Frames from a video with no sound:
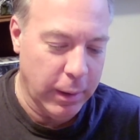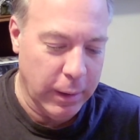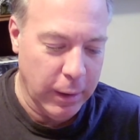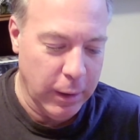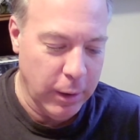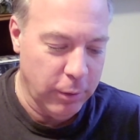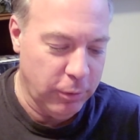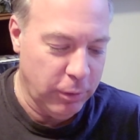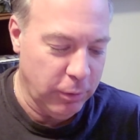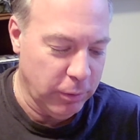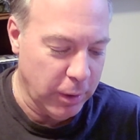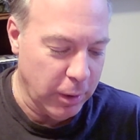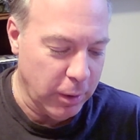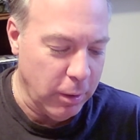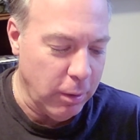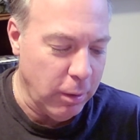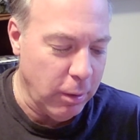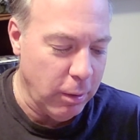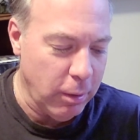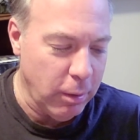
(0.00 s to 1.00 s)
Then she's like,
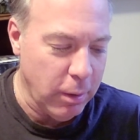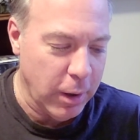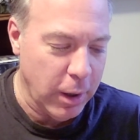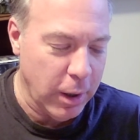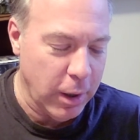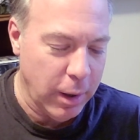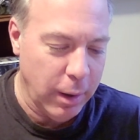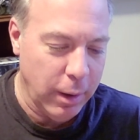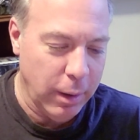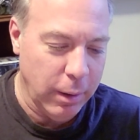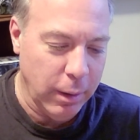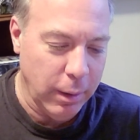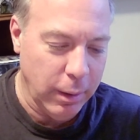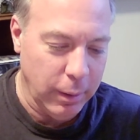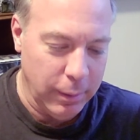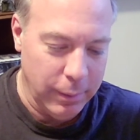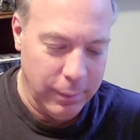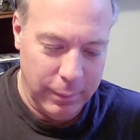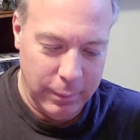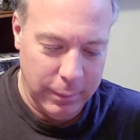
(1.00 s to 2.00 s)
oh, okay.
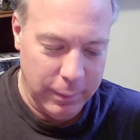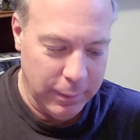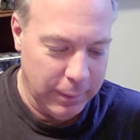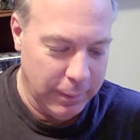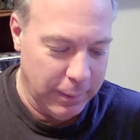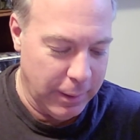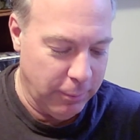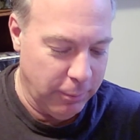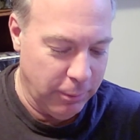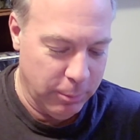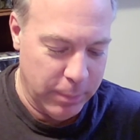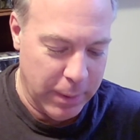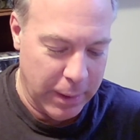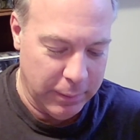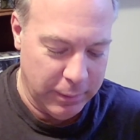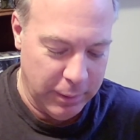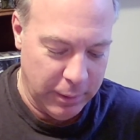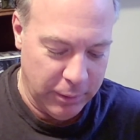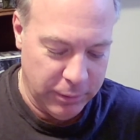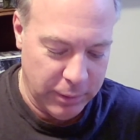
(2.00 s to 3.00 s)
And that was
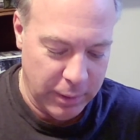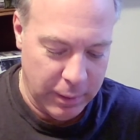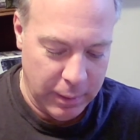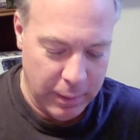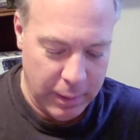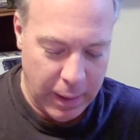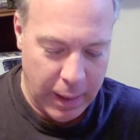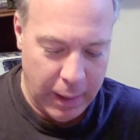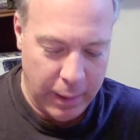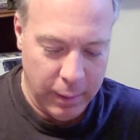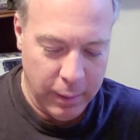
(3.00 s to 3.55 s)
about the extent of that.